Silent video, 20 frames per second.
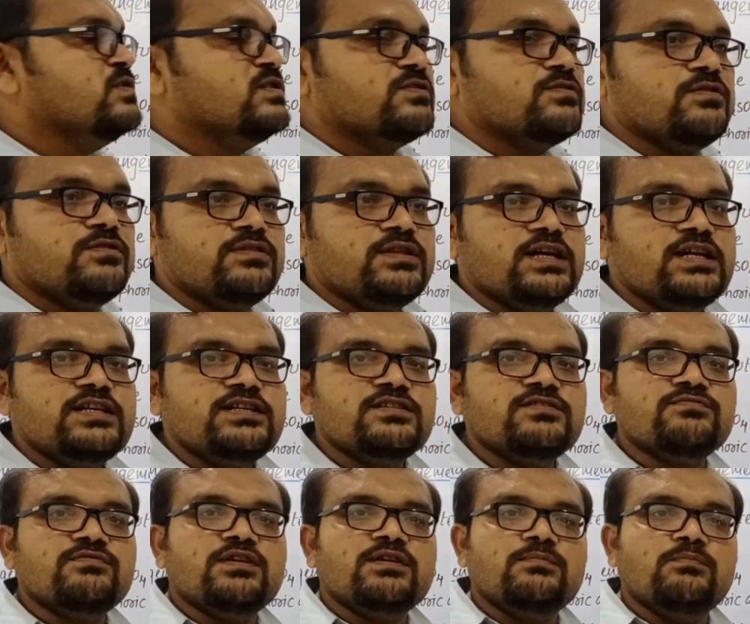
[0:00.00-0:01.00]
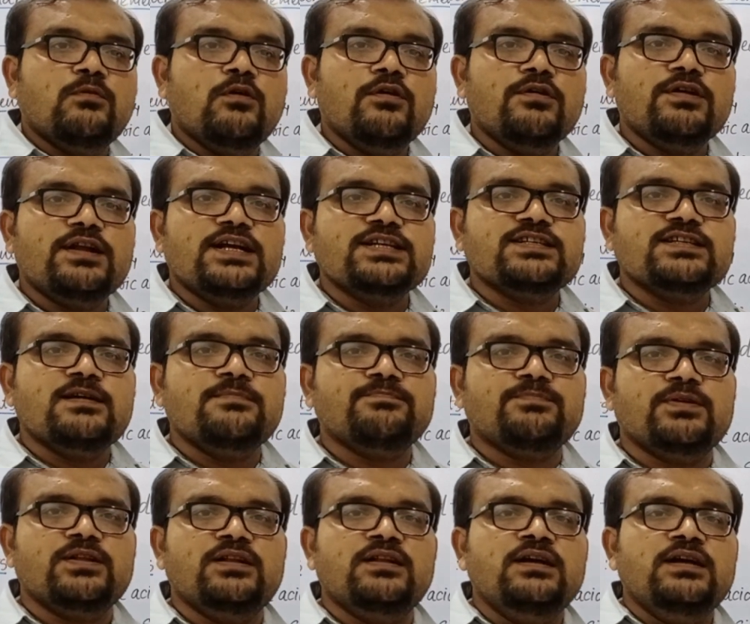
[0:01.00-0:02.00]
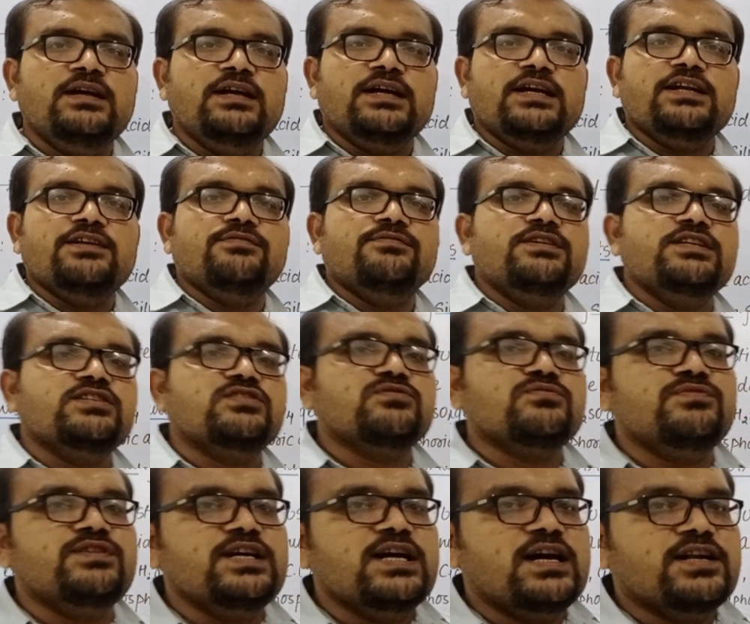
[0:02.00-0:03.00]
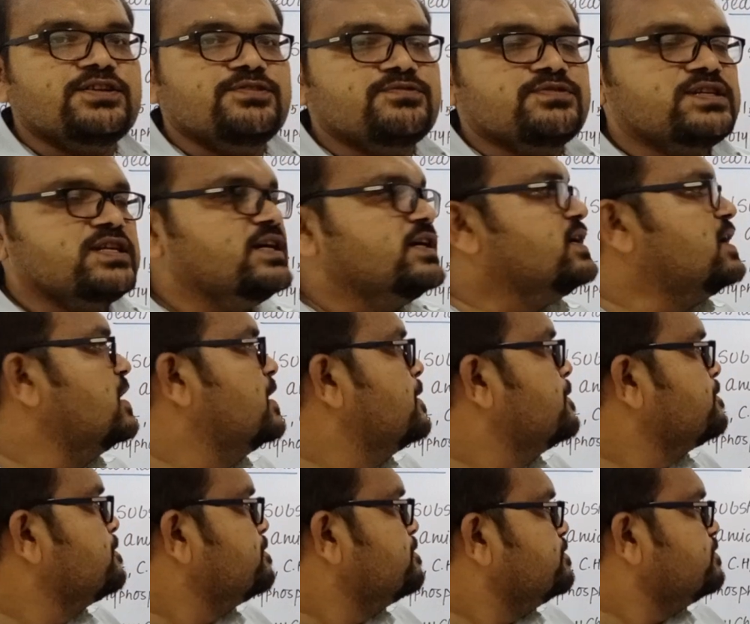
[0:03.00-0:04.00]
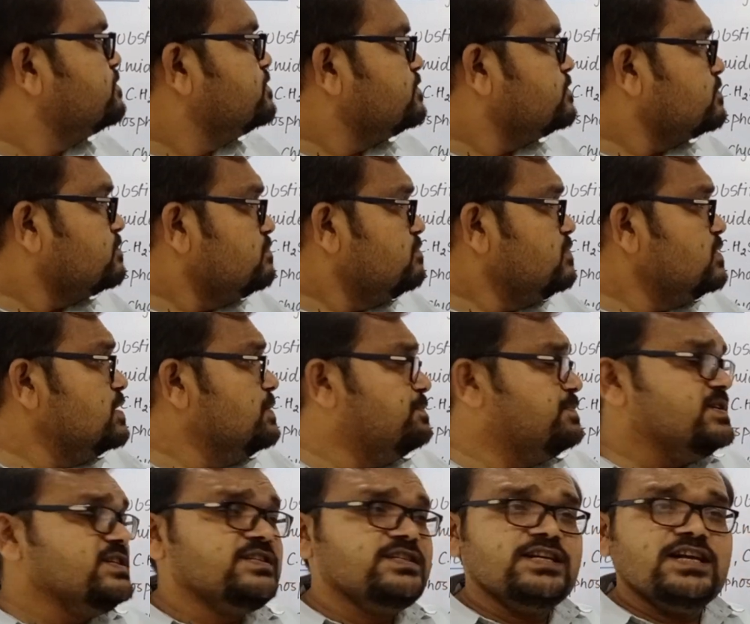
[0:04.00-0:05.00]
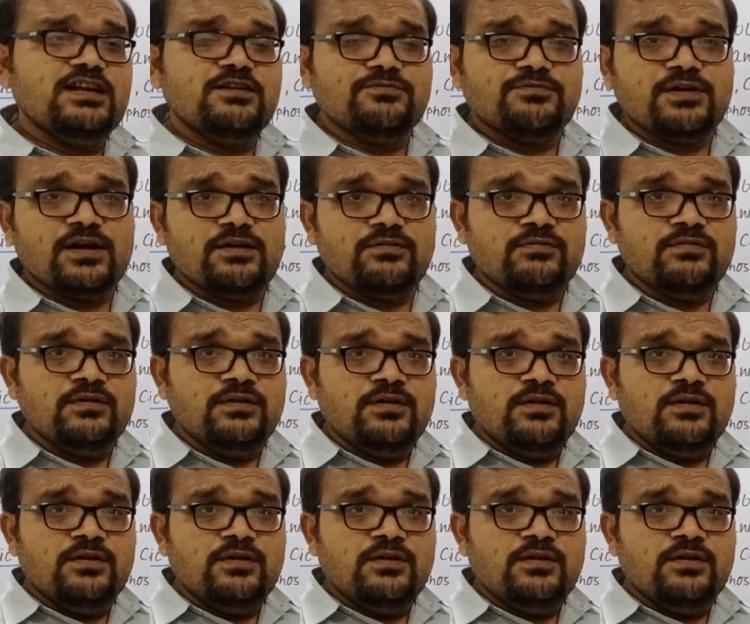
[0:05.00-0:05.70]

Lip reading: So there is one more example in which we are using PCl5,